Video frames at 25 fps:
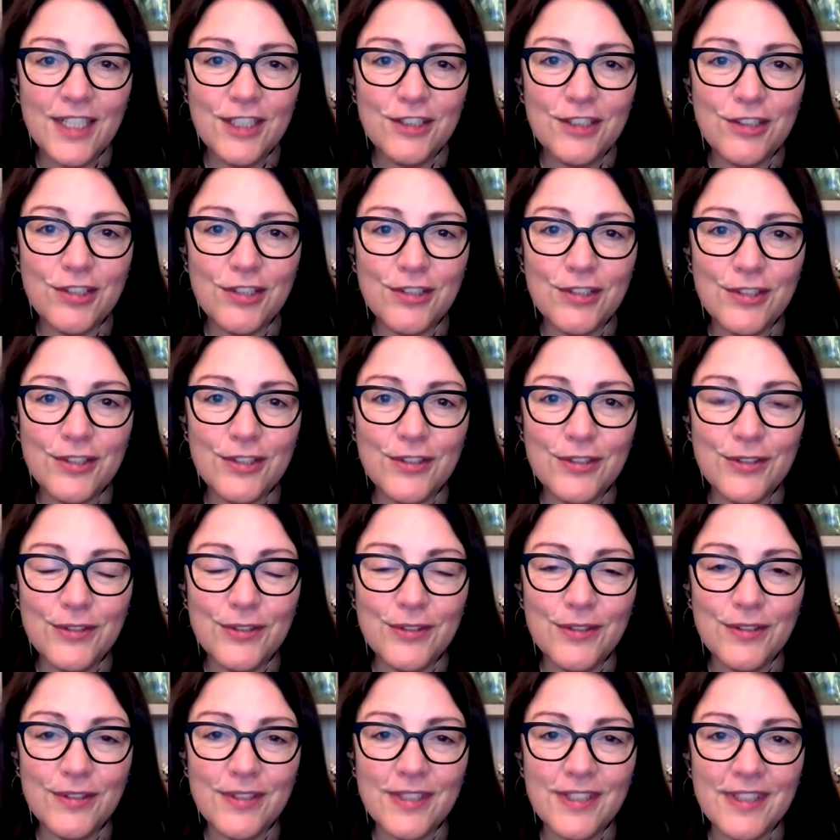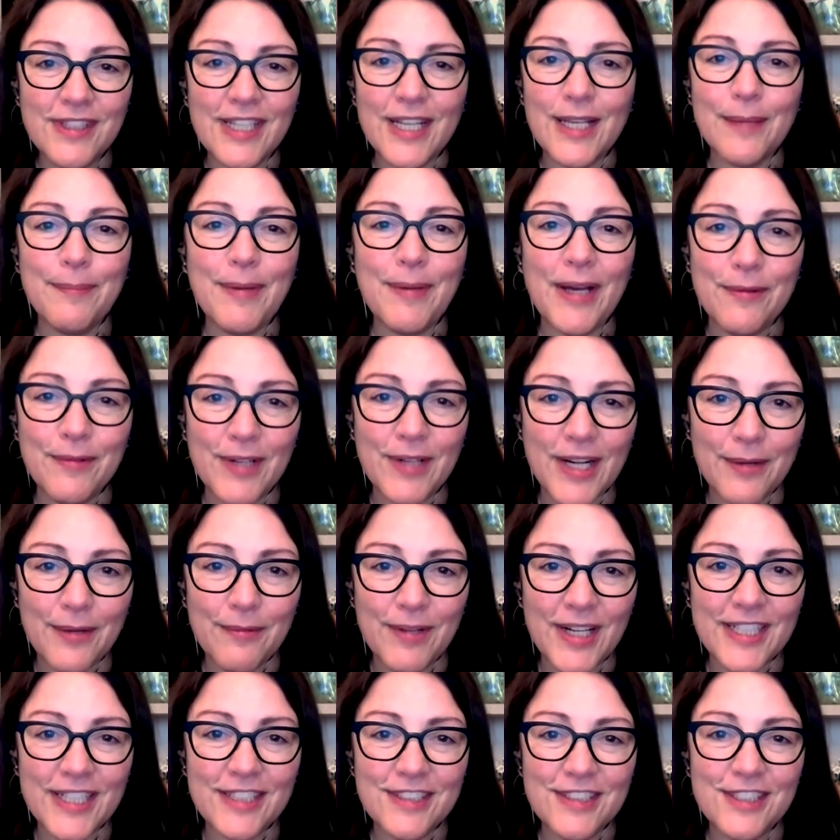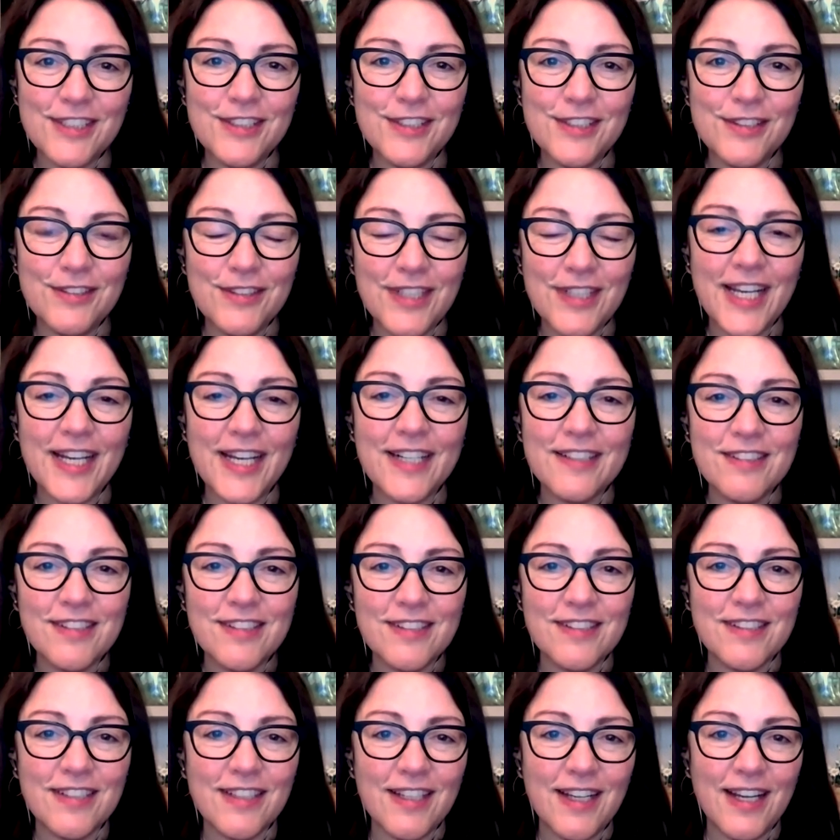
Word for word: to think about what I wanted to do next,